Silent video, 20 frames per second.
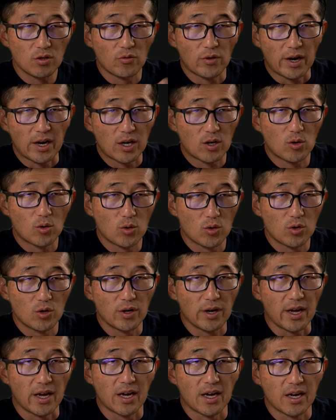right corner,
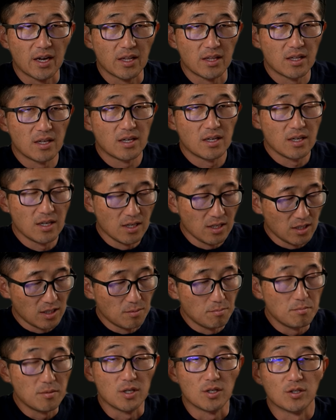and the
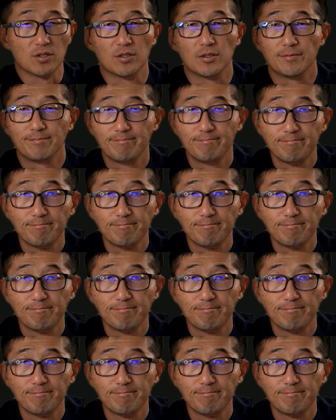middle.